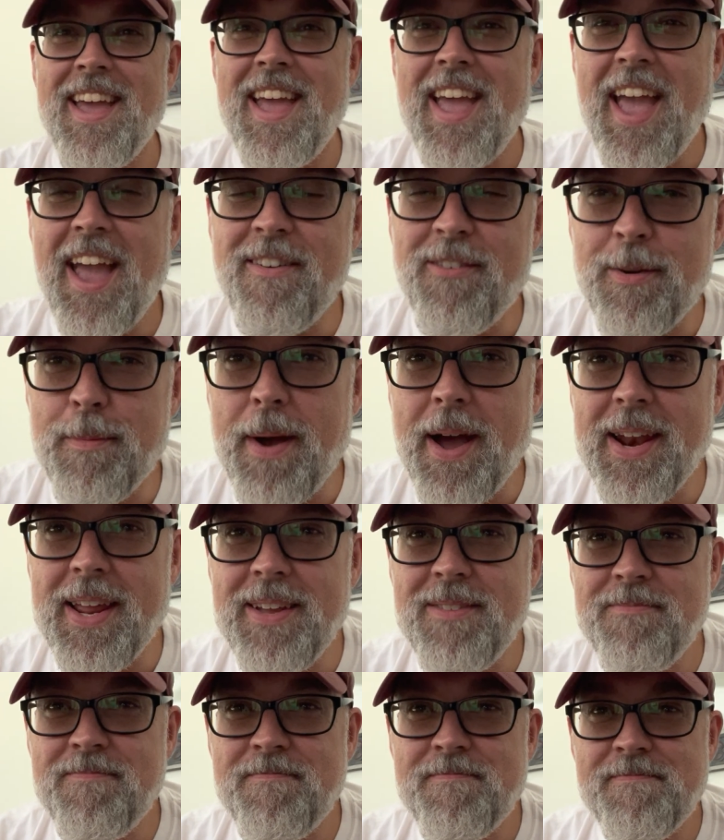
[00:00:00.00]
Hey
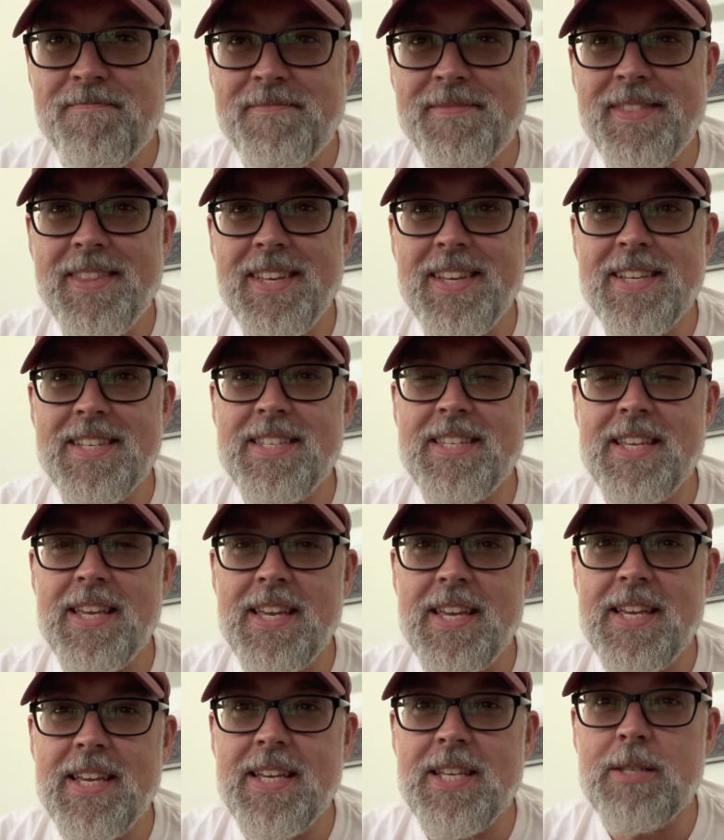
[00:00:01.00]
everybody, this
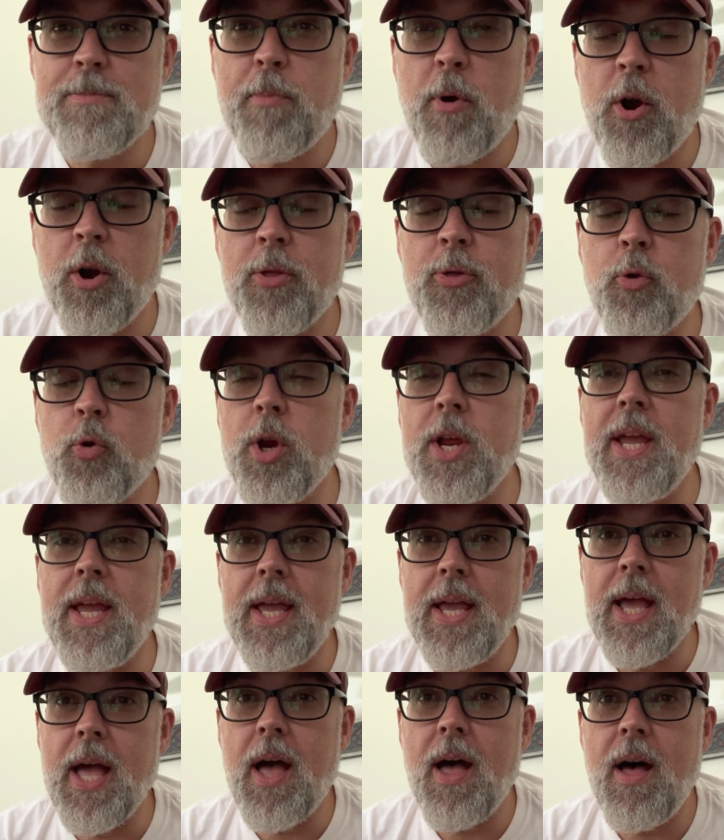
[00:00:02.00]
is part
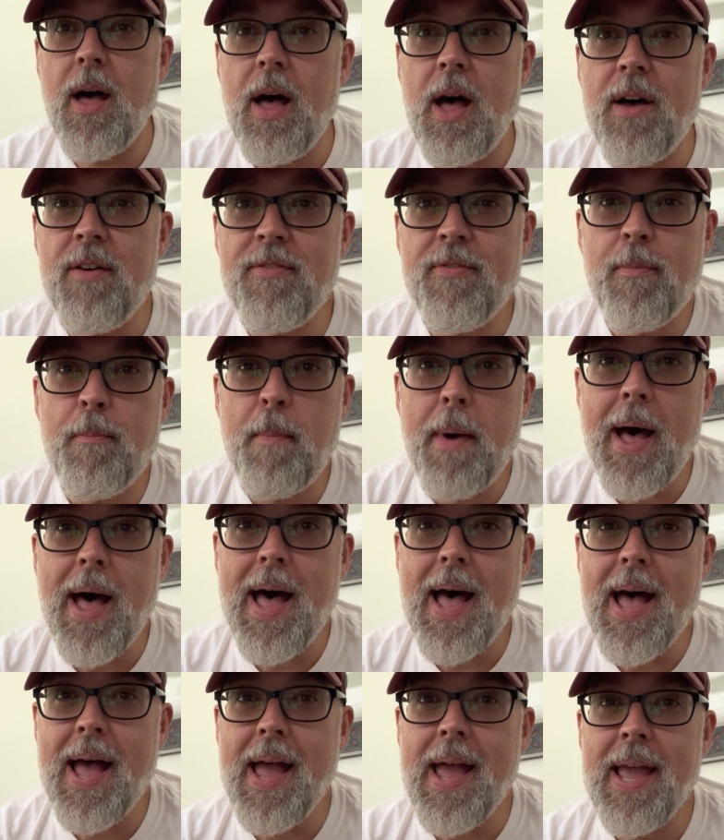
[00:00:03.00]
3 of
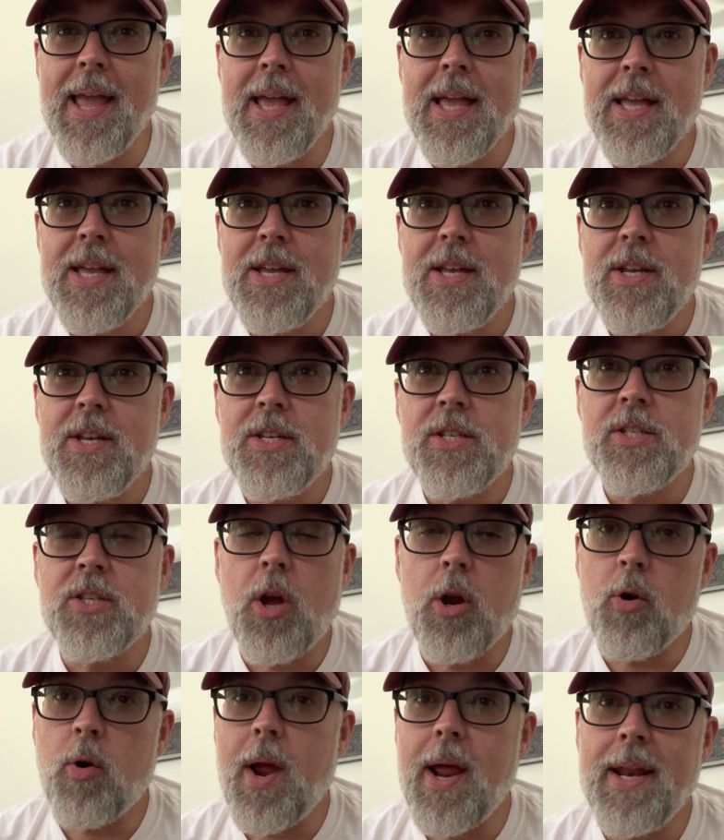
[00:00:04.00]
my
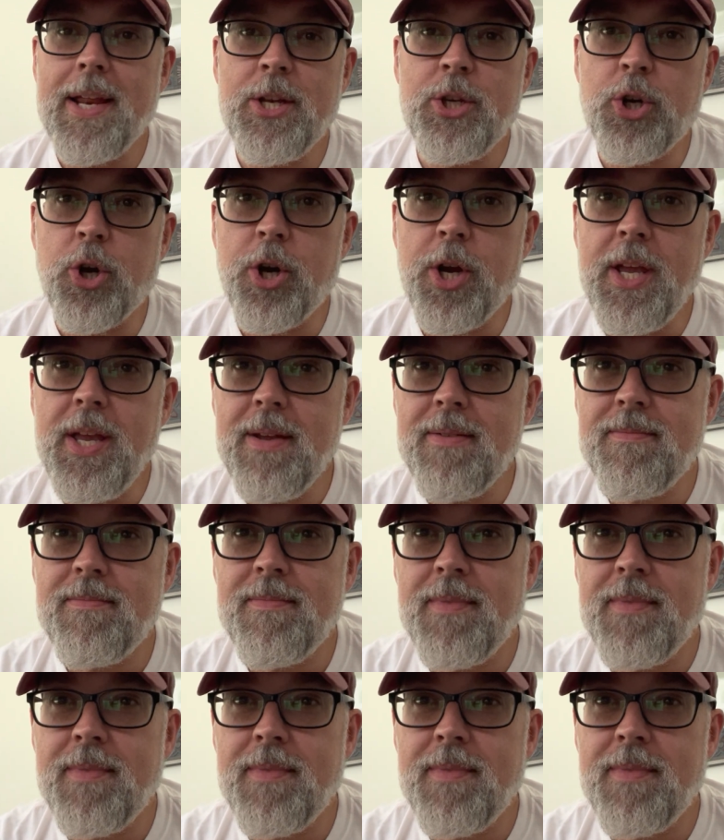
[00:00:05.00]
songwriting journey,